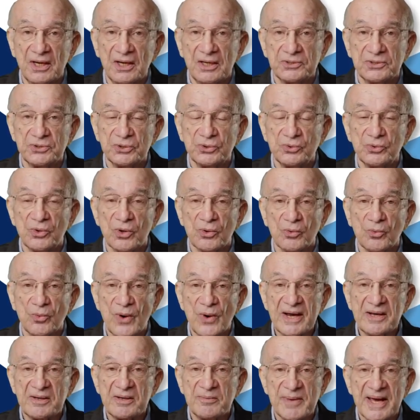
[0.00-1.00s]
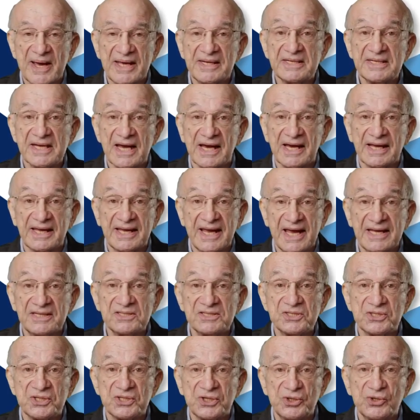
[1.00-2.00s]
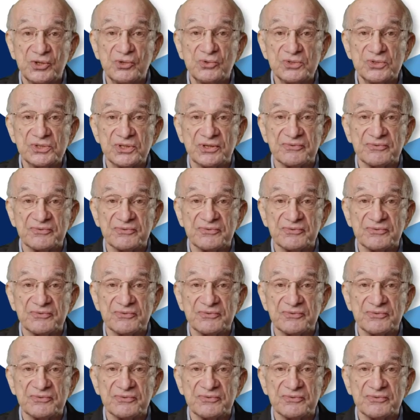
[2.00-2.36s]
to recommend against the use